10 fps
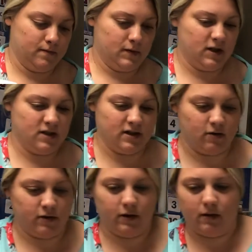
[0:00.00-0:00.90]
Because I
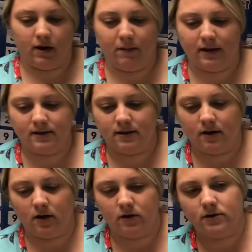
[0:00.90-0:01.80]
don't really want to mix the
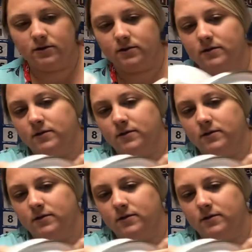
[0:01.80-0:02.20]
colors.